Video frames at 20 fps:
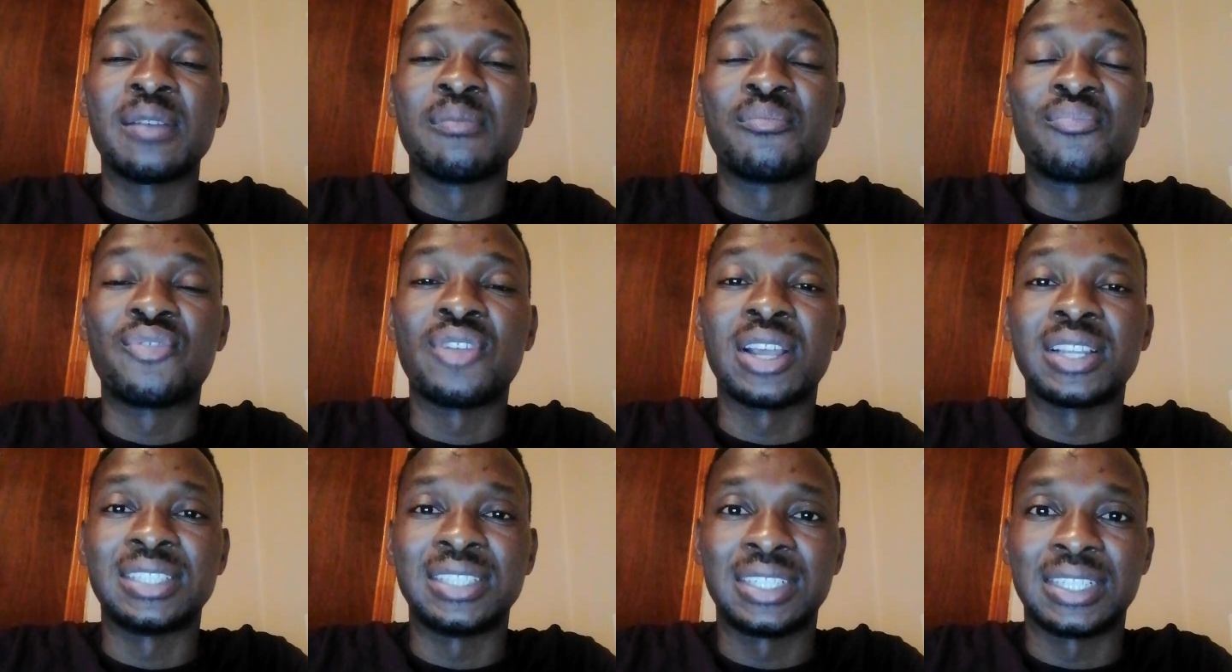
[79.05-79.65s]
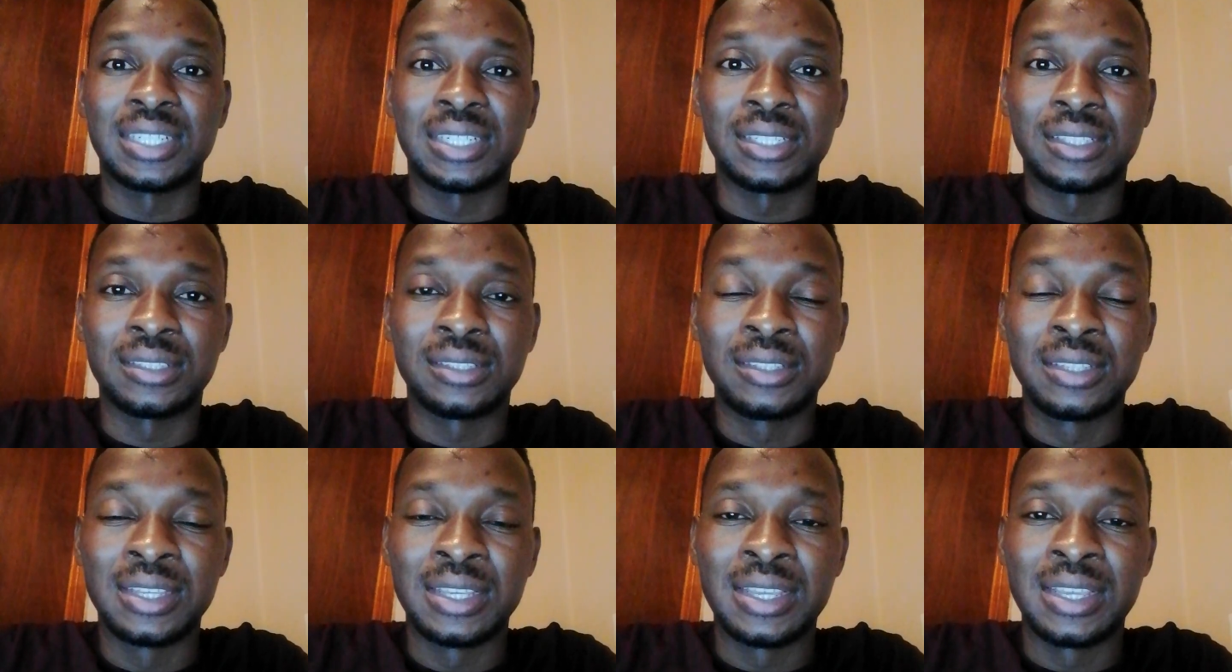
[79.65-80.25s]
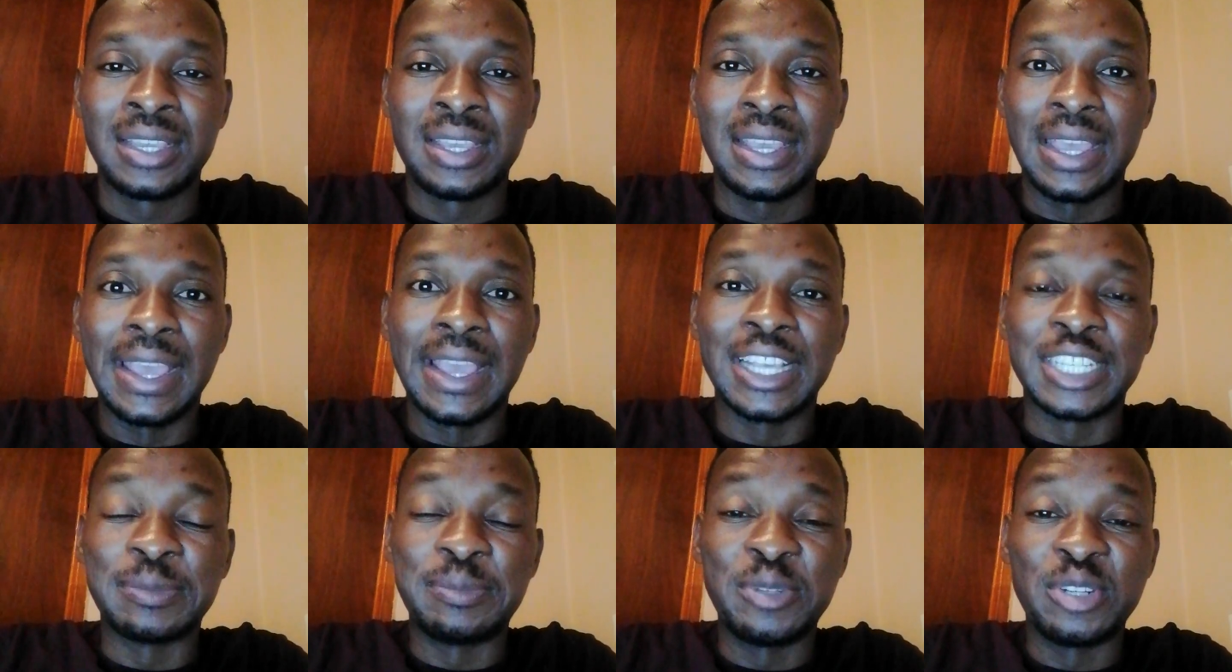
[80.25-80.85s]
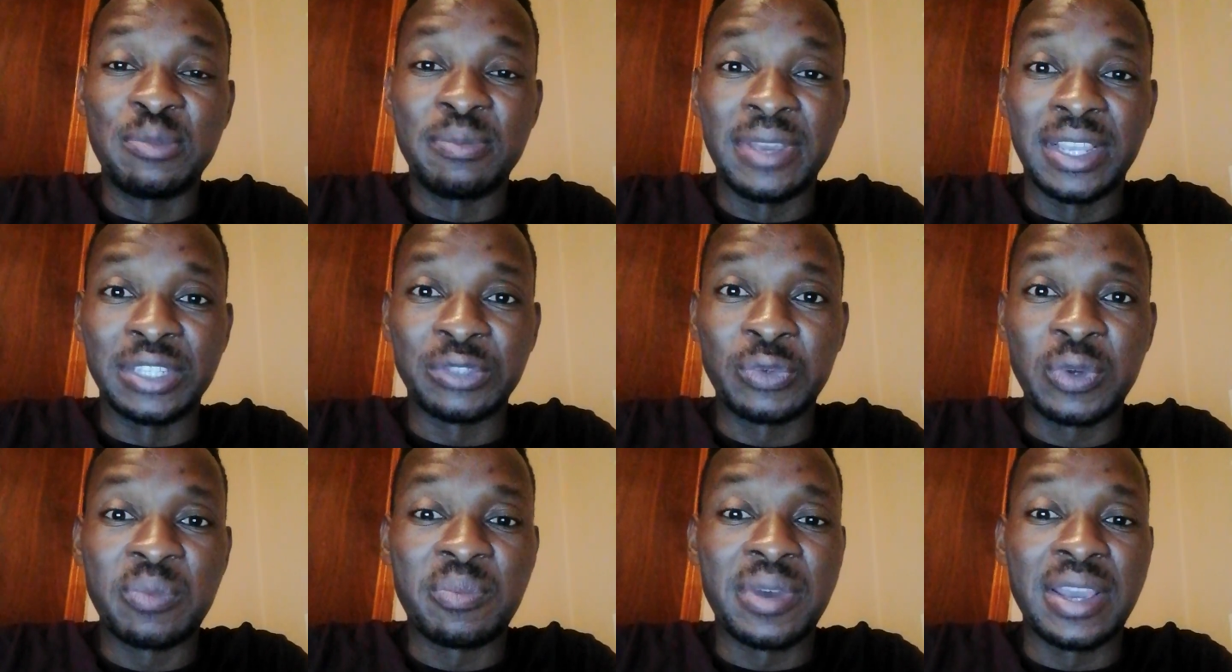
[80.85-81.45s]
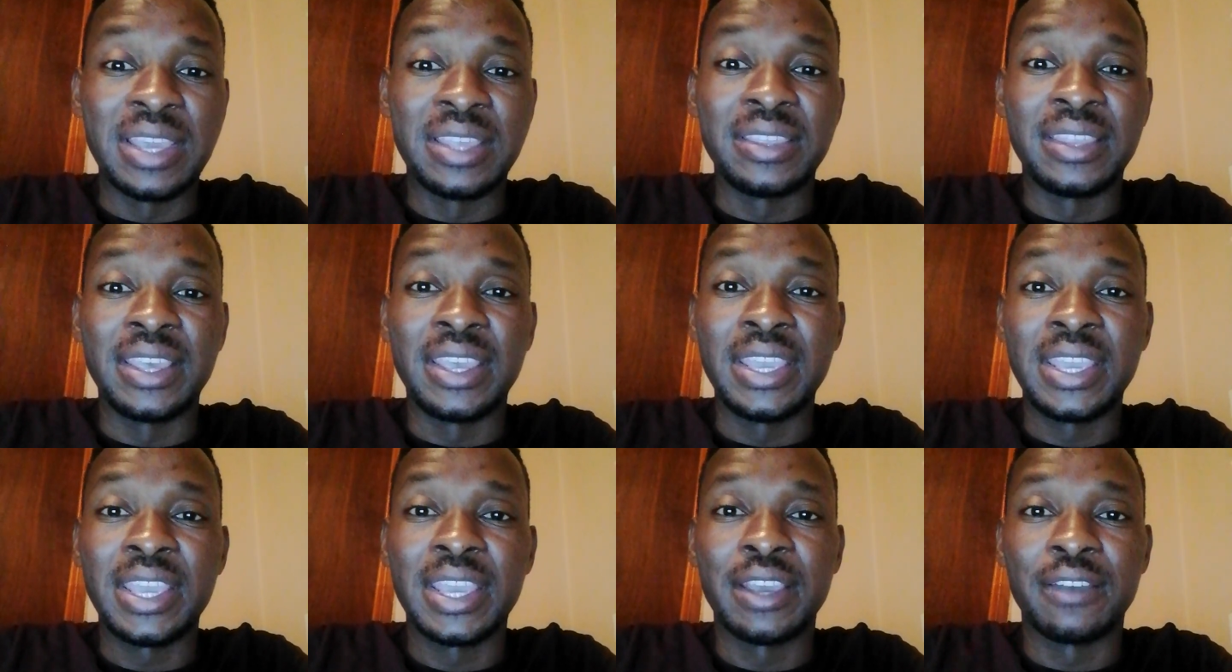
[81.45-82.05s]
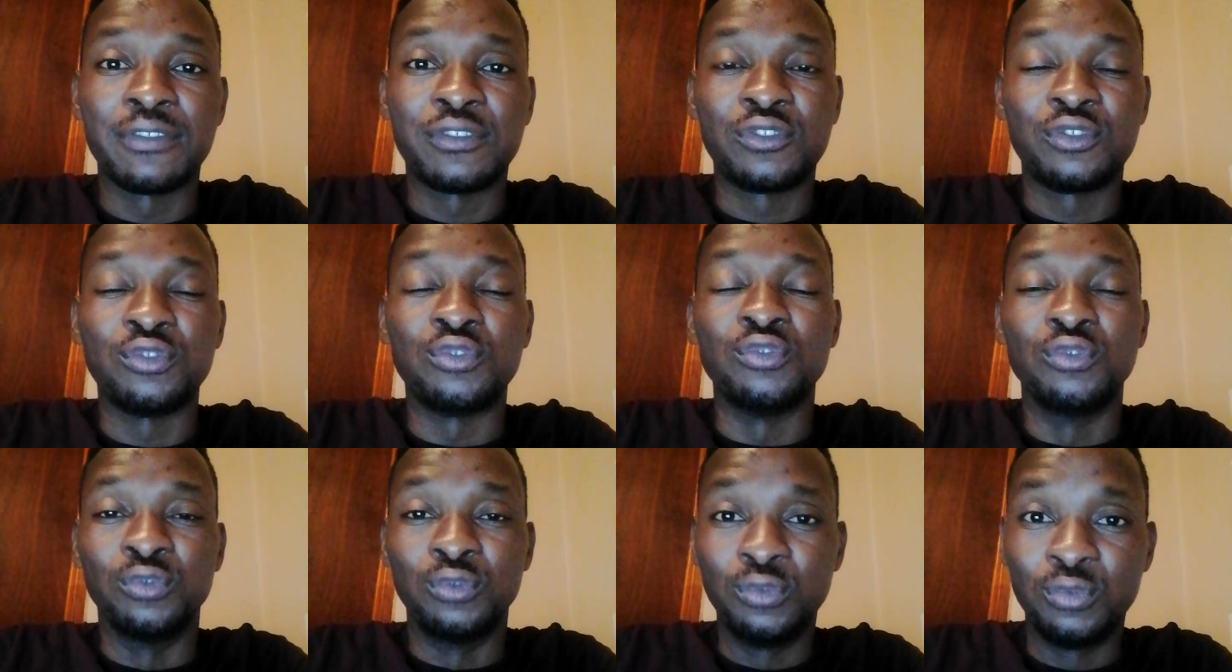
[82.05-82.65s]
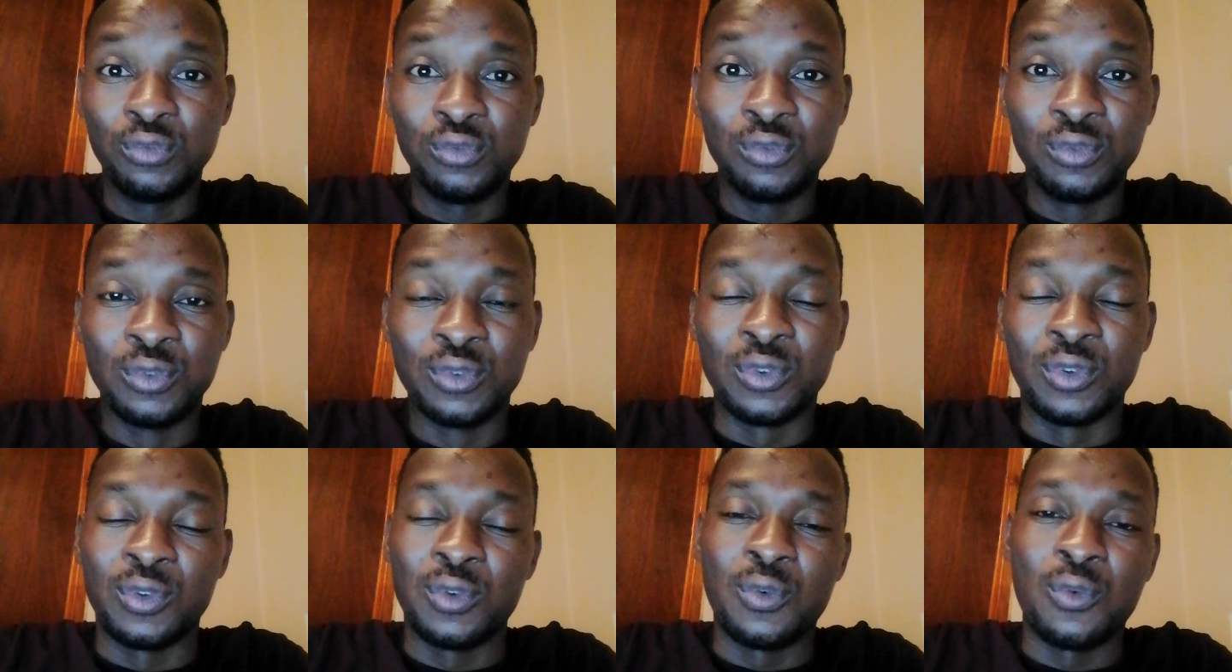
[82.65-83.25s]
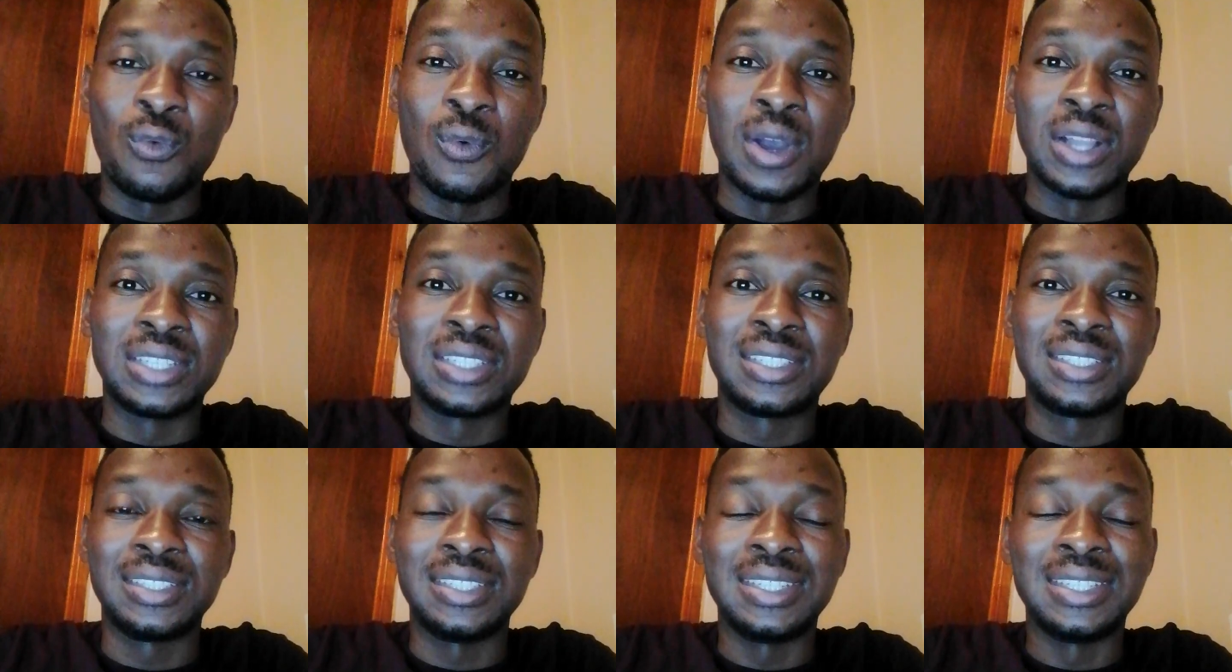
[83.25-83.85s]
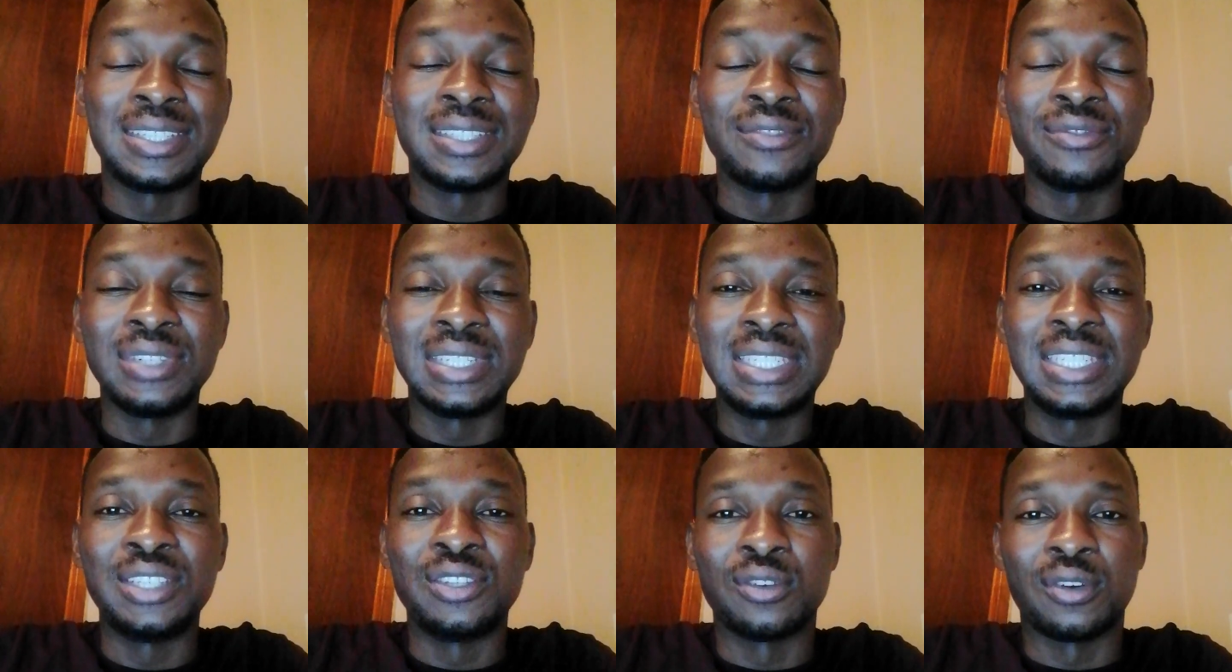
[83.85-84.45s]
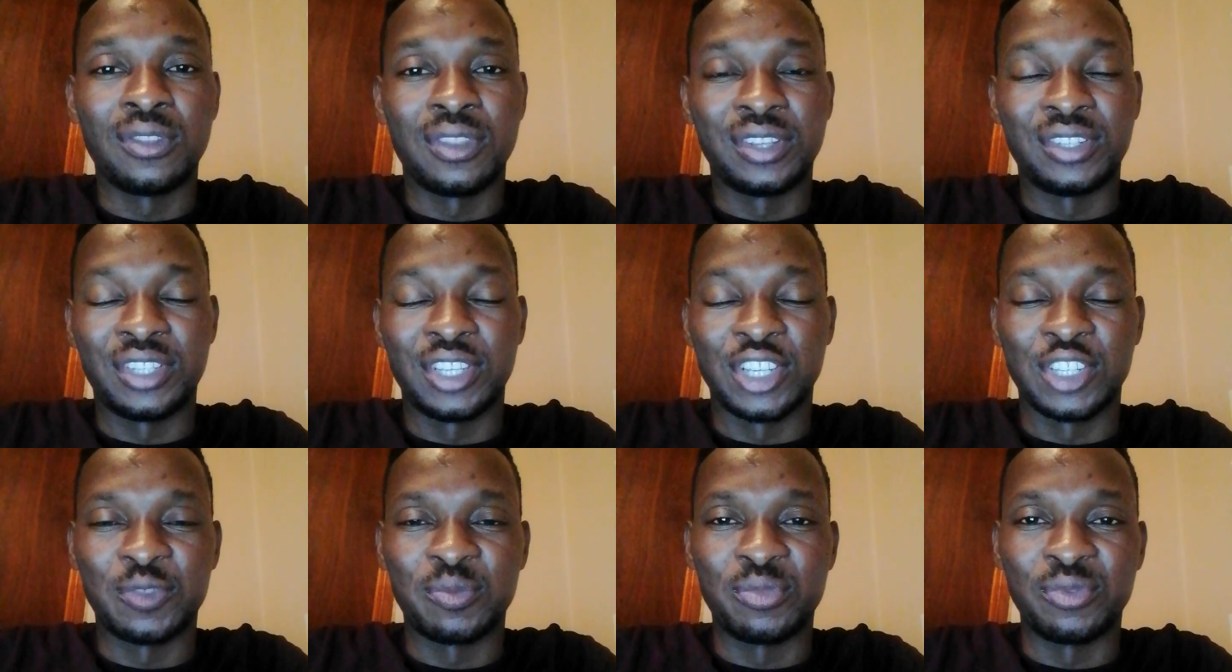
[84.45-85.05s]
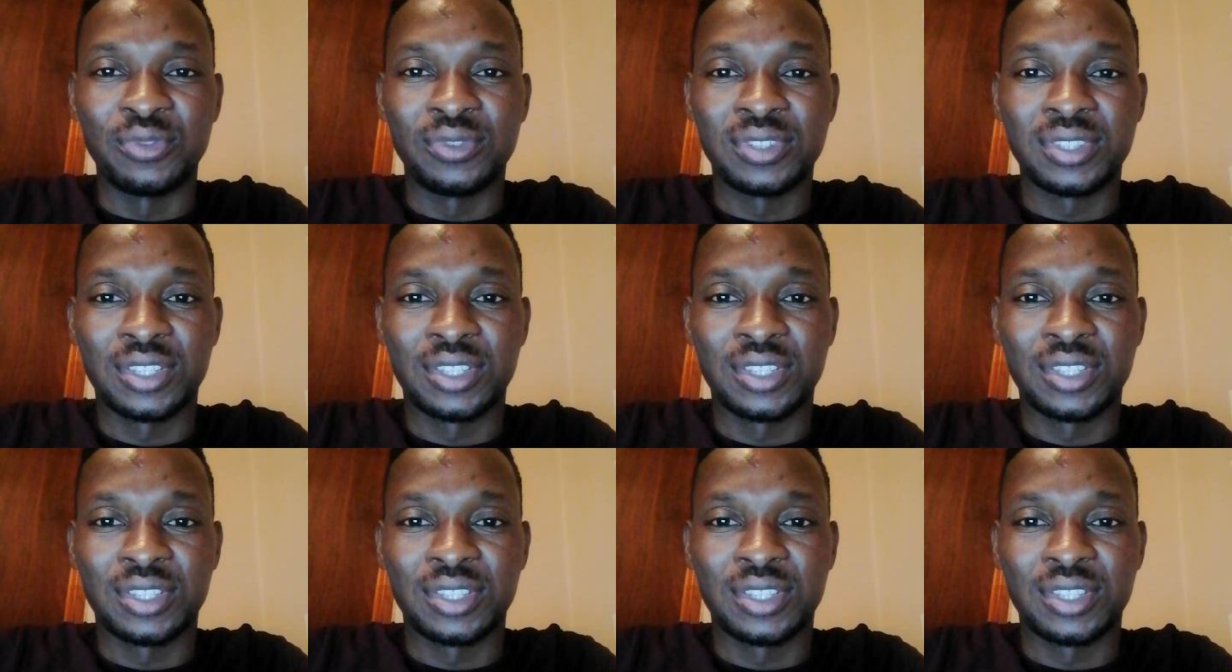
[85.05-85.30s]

practical experiment whereby they have to do what is written on the textbooks.